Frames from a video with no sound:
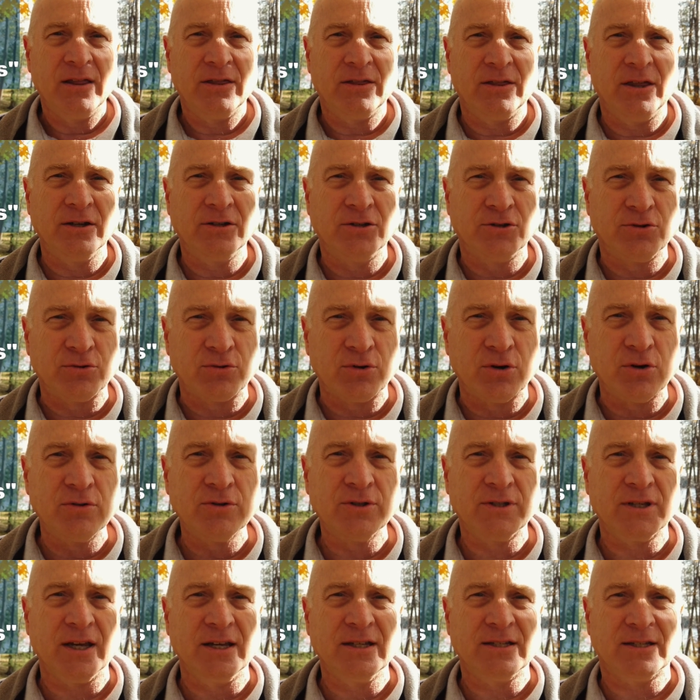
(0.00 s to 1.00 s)
the
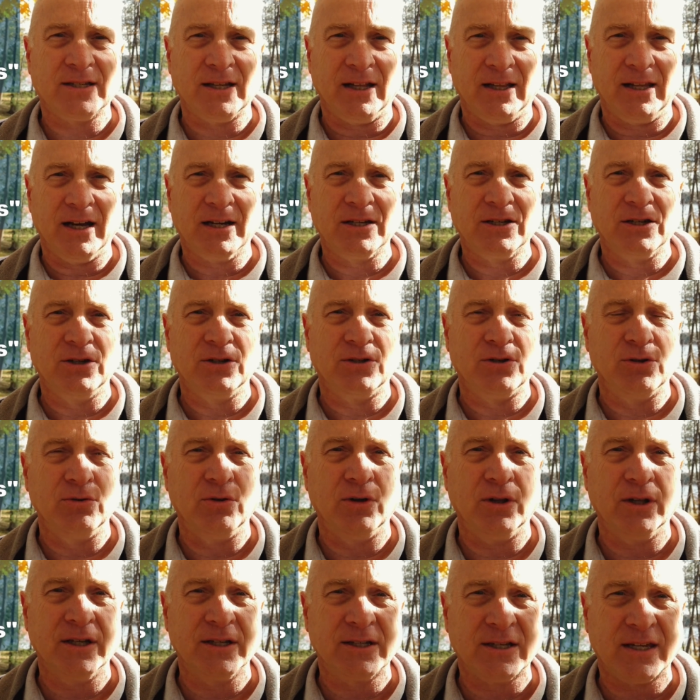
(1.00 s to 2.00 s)
drone site selection
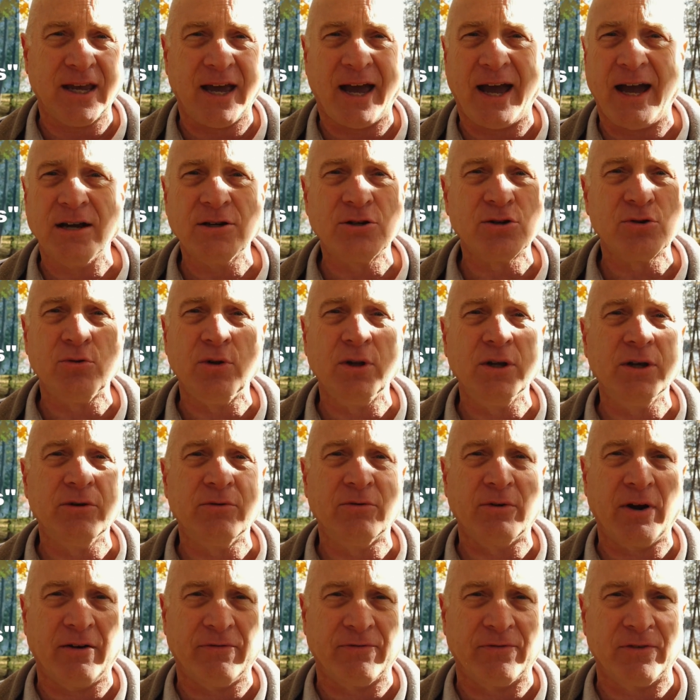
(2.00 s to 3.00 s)
tool is casually
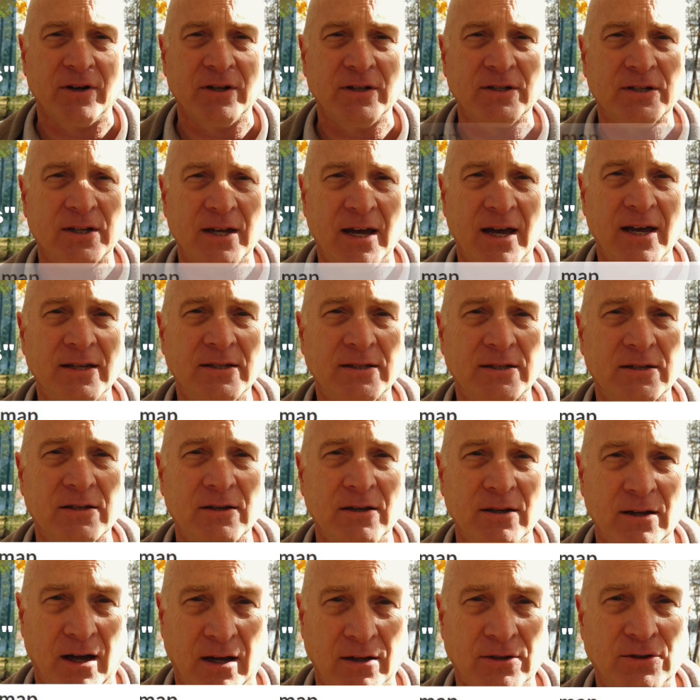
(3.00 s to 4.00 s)
referenced as
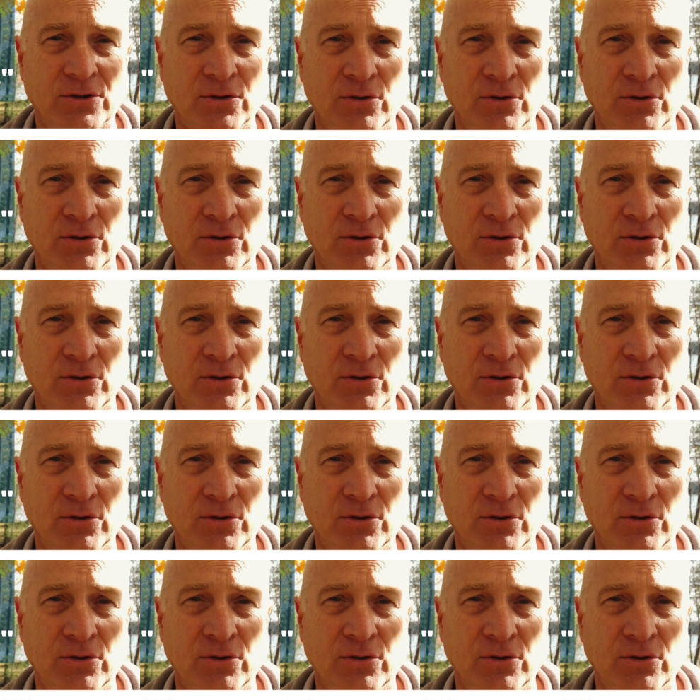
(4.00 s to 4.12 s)
a